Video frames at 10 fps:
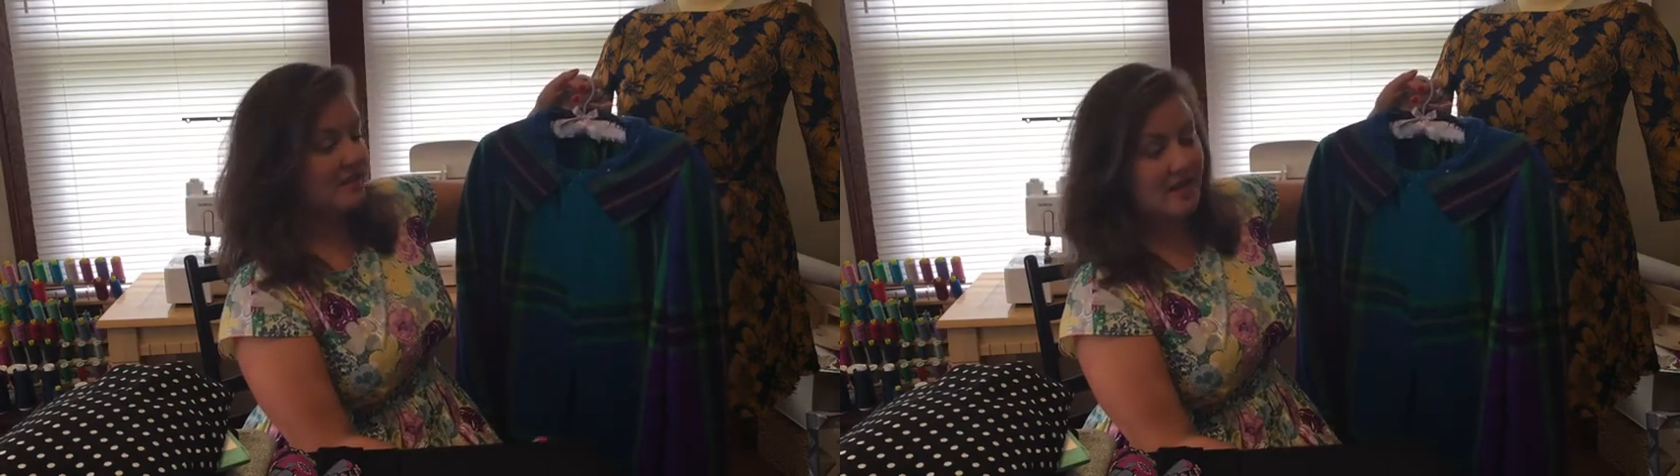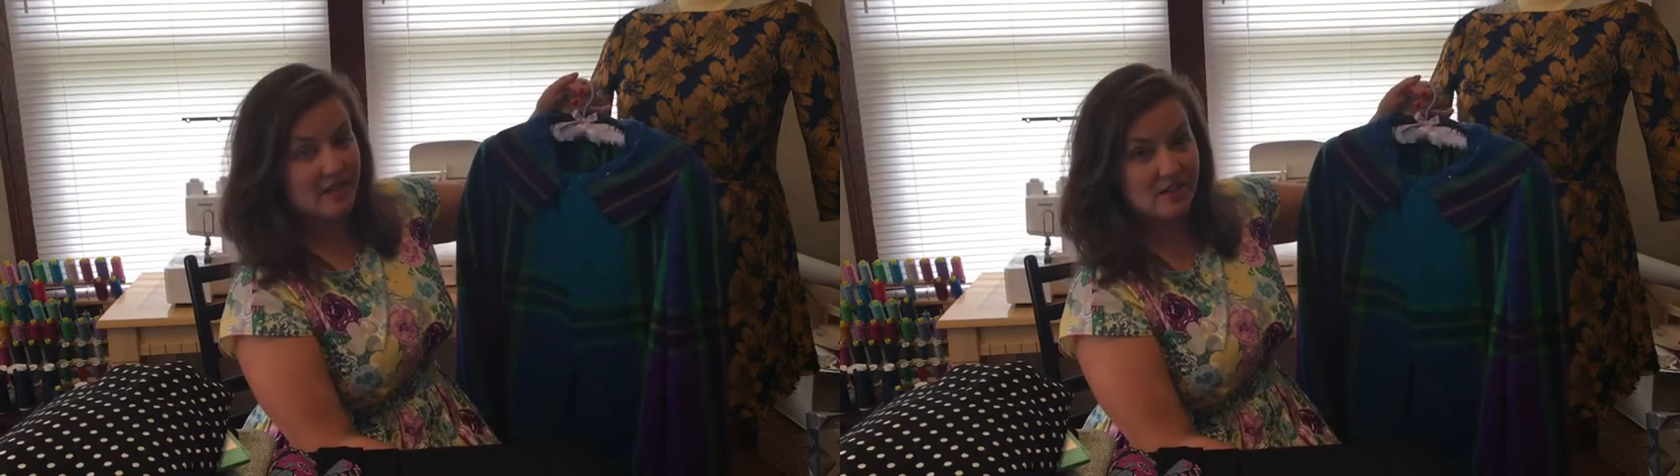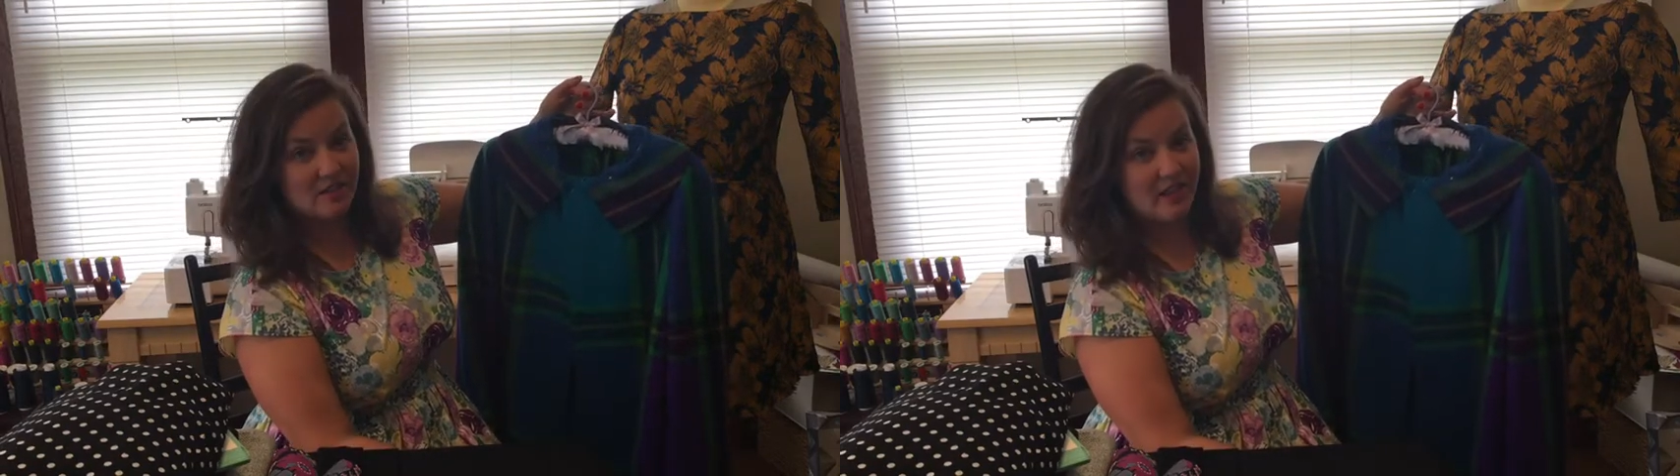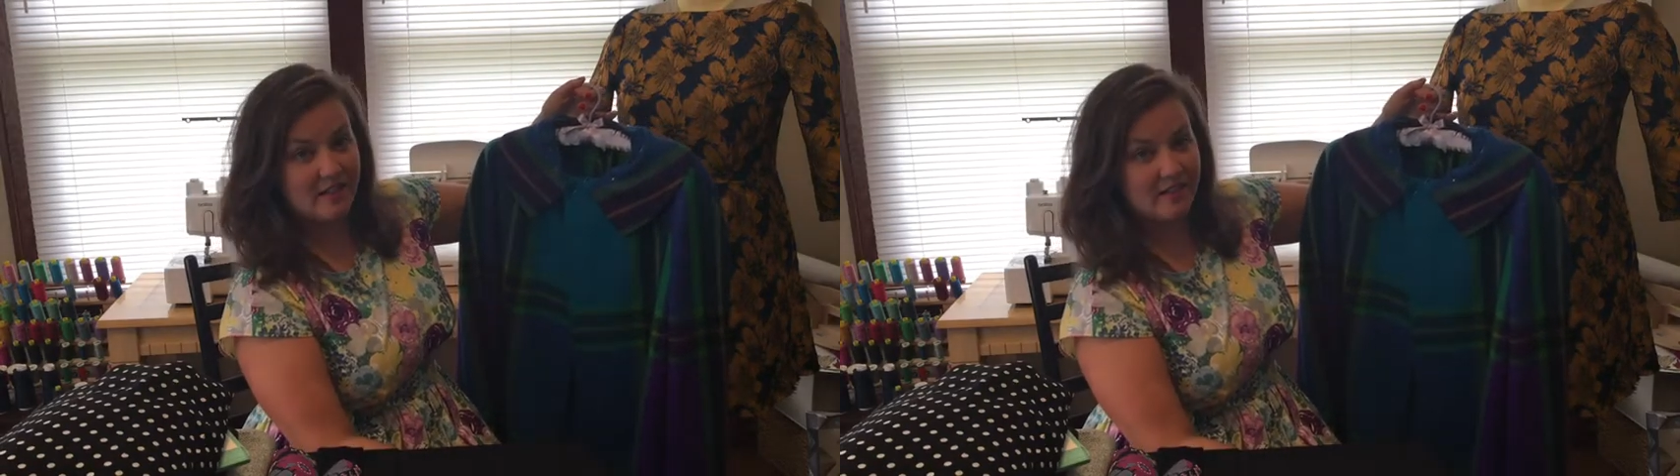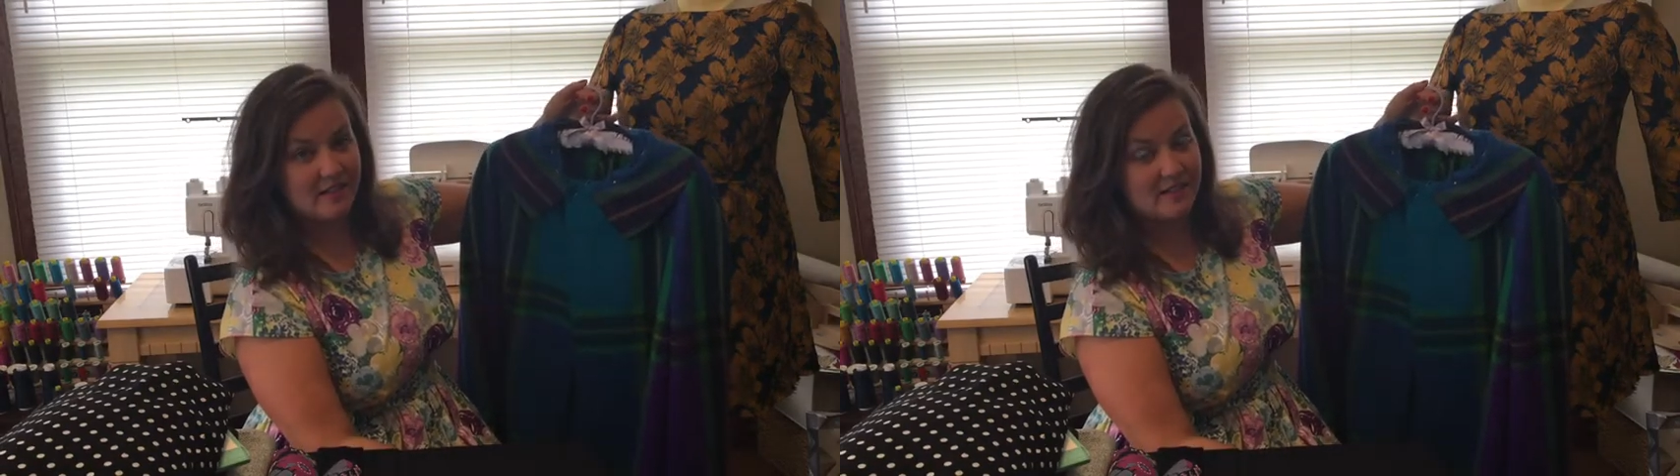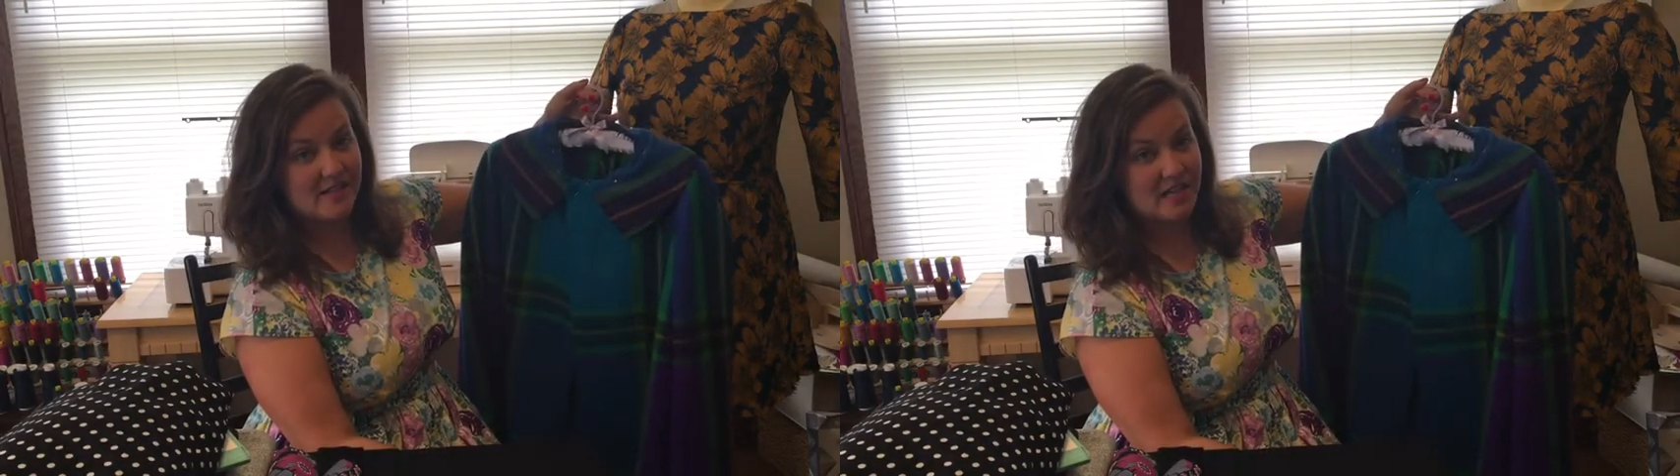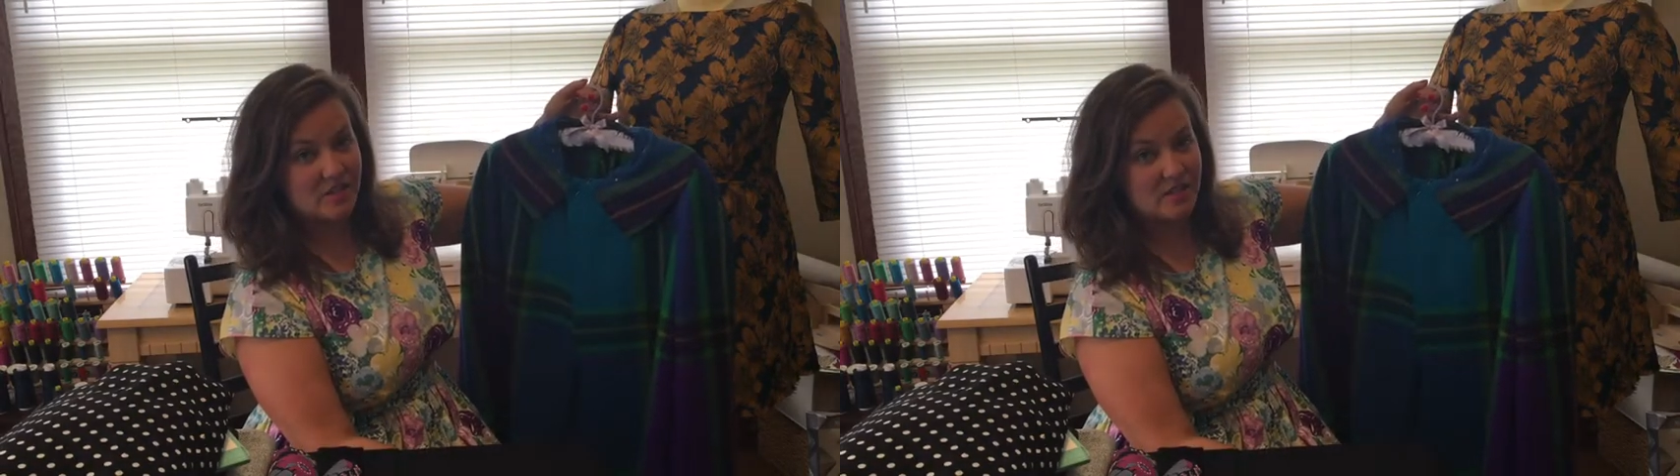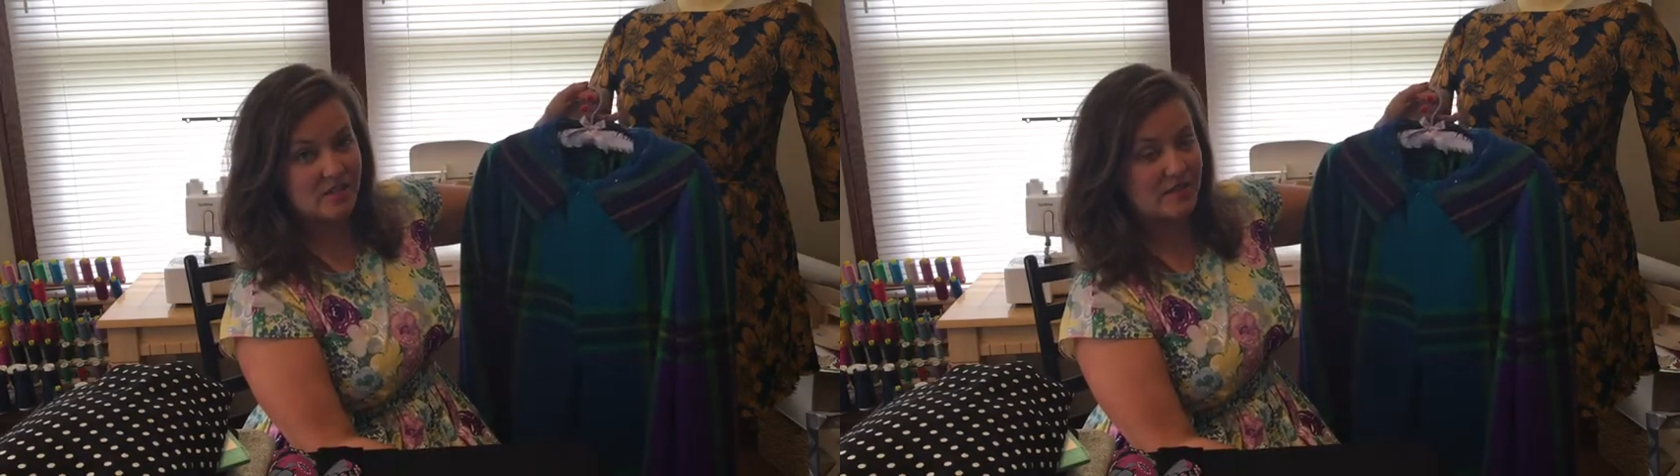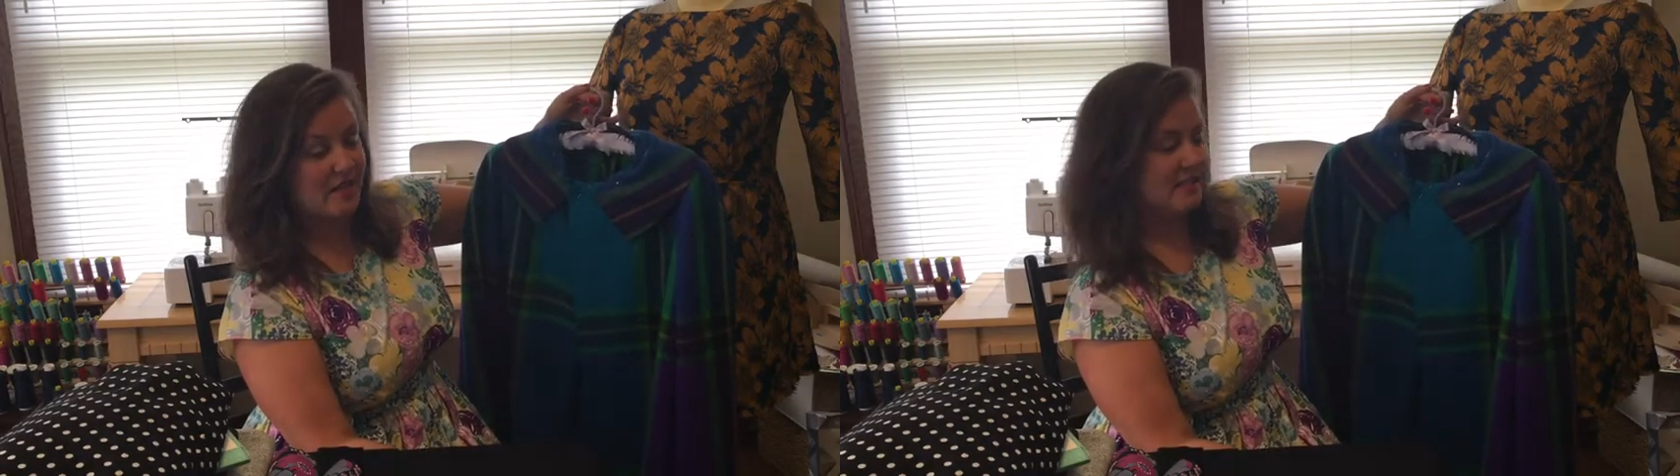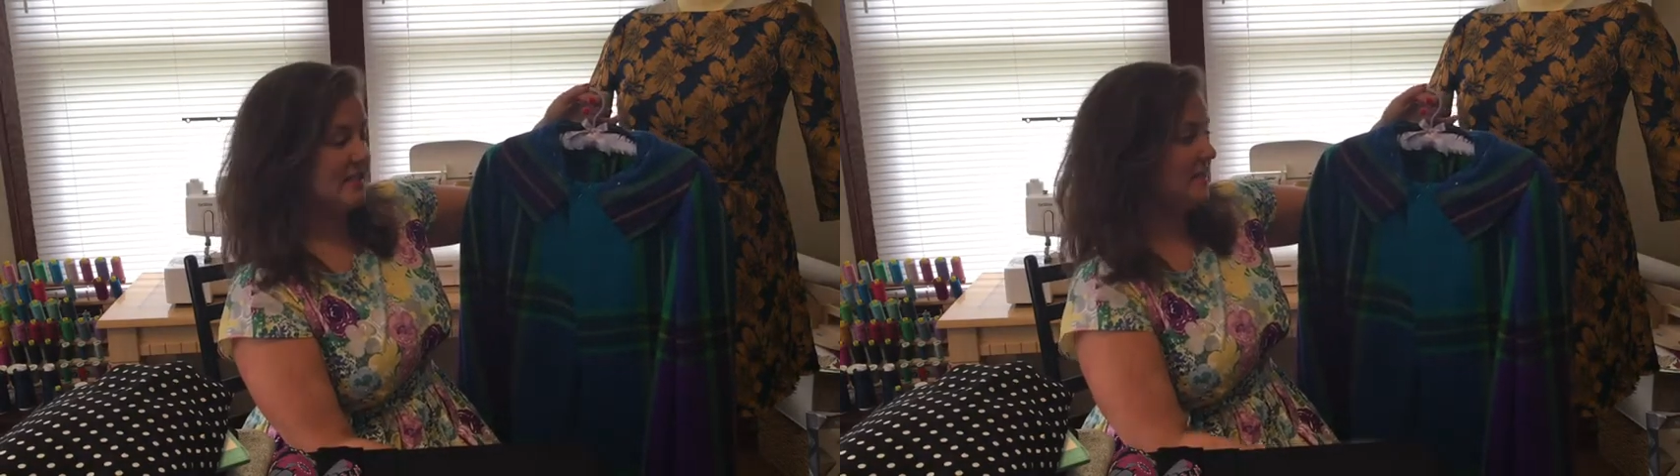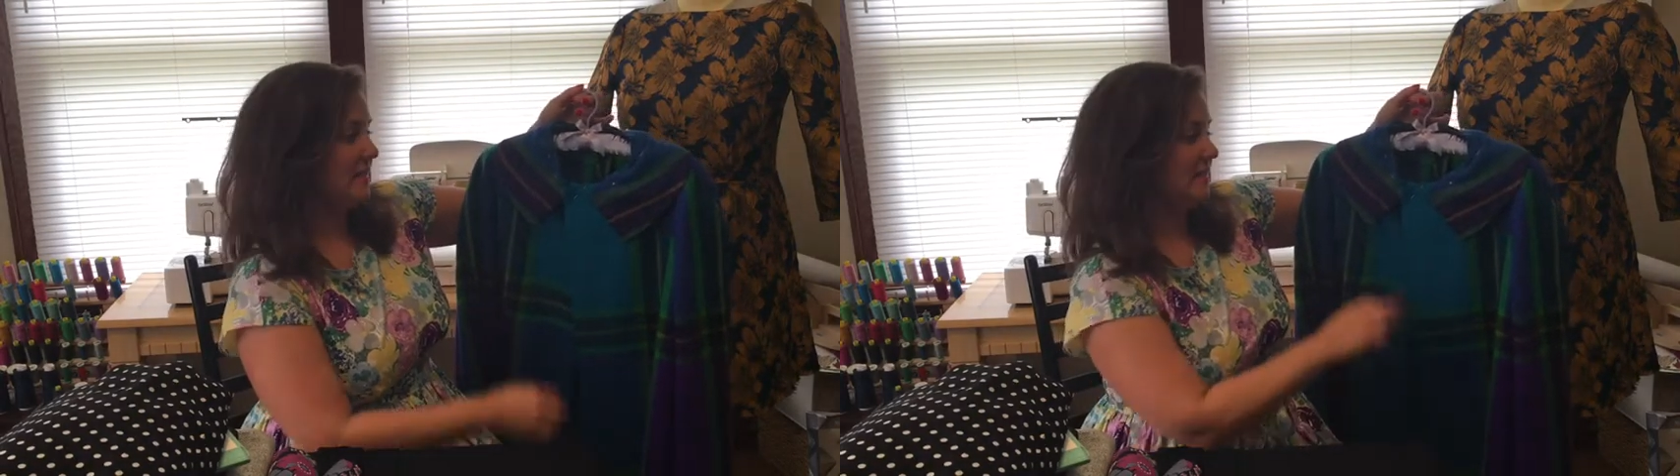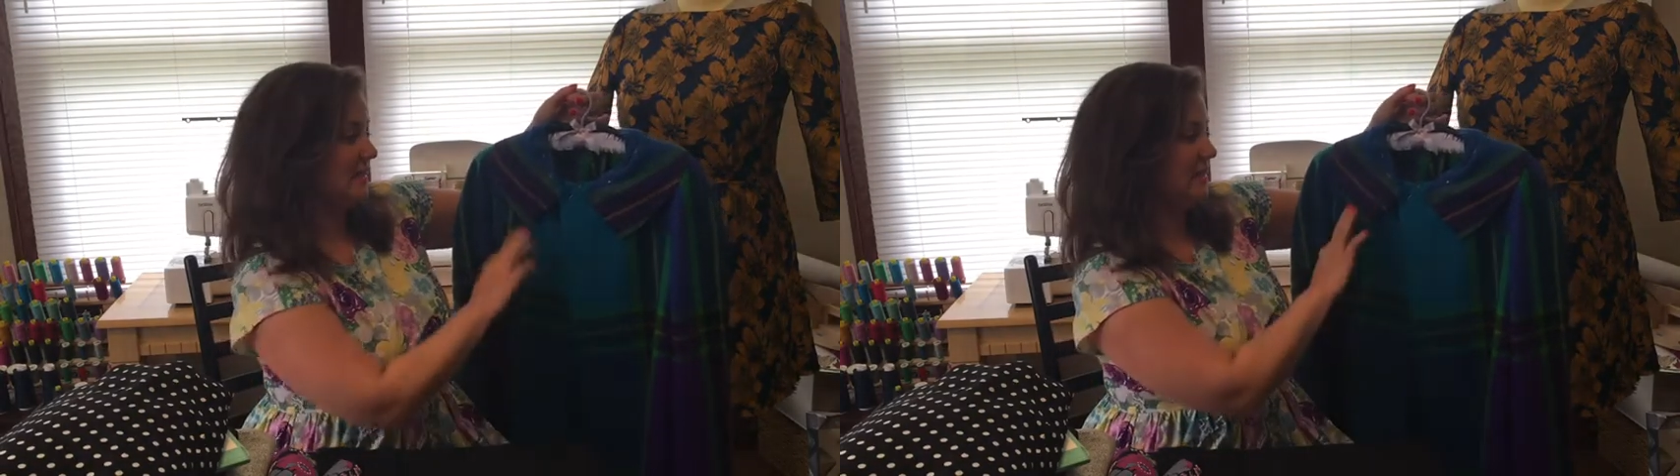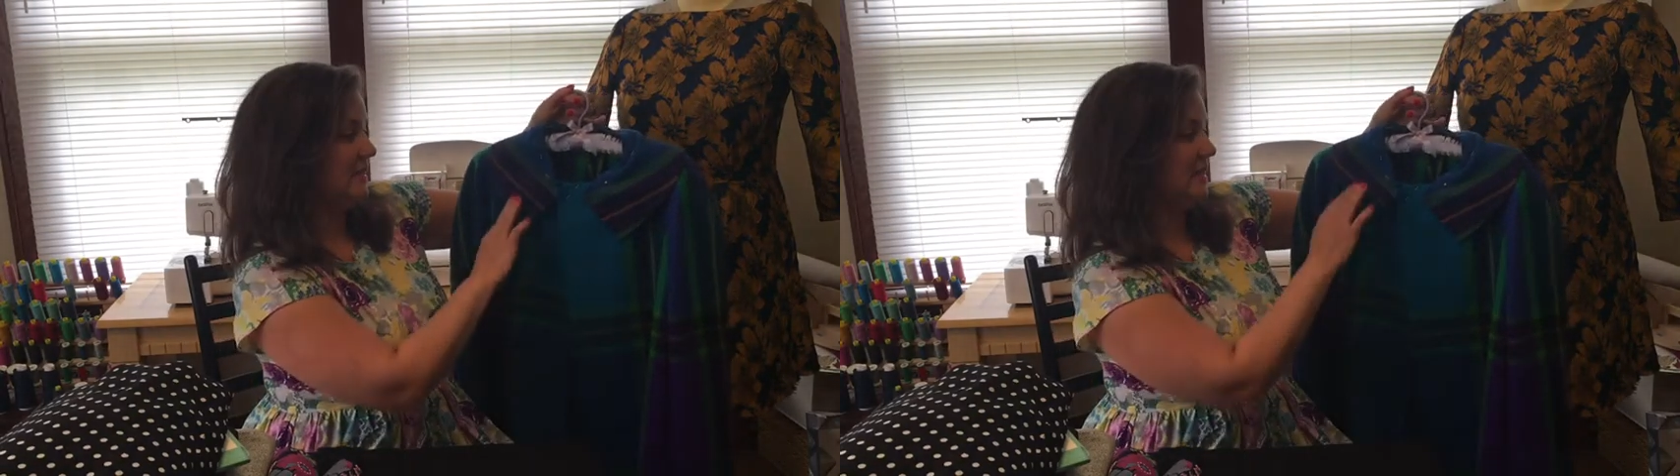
cut out a lining, attach it to the facings,